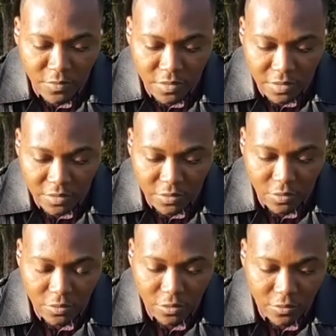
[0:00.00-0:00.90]
That's
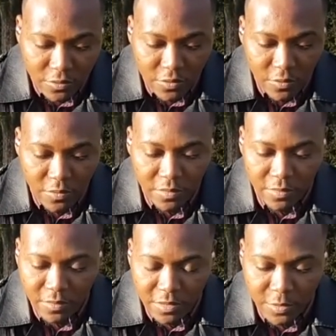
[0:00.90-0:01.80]
turned on. So
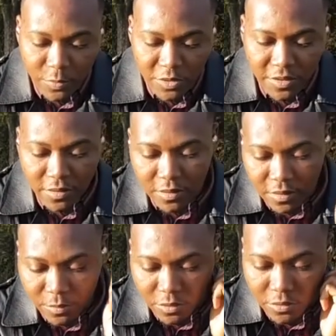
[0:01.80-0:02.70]
let's put it here.
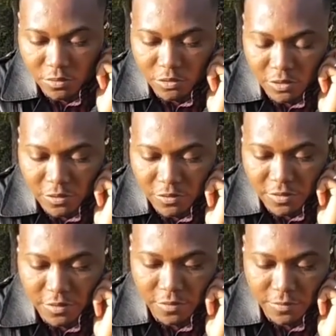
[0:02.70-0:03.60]
I'm gonna trigger it
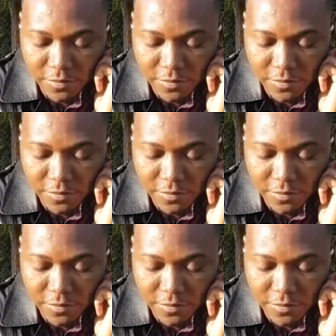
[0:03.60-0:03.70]
again.